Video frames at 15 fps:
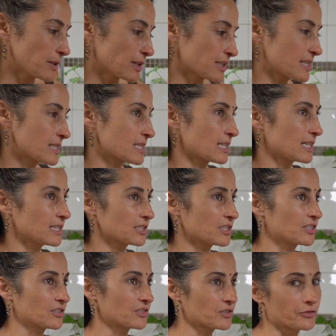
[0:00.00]
we're going to start
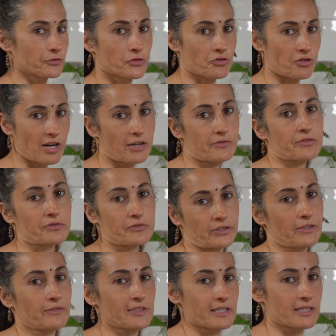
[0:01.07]
to sort of drive the
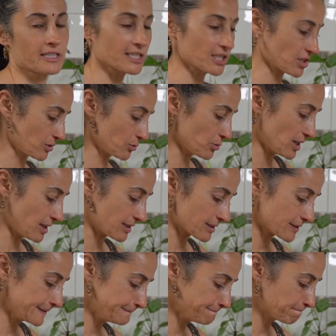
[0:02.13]
flavours of the dish a little
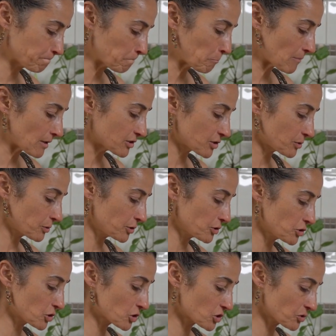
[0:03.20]
harder. So we're going
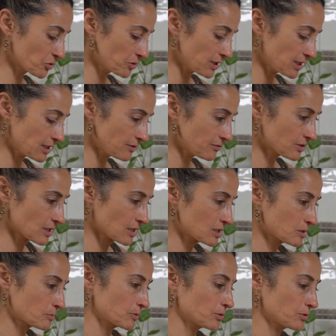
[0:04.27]
to do 2.5
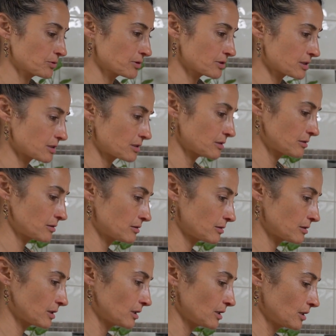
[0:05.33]
teaspoons
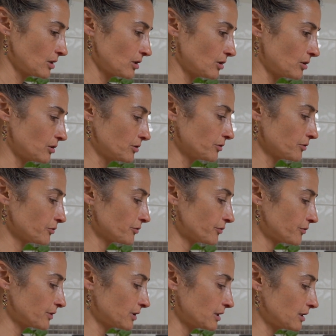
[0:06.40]
of
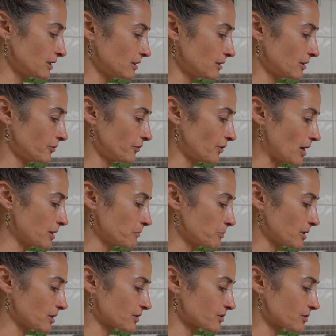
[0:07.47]
a fine
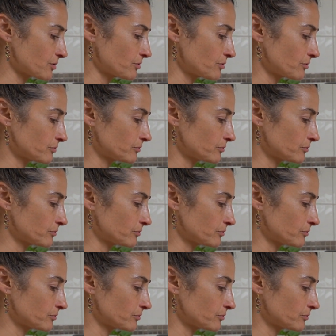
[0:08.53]
pink salt.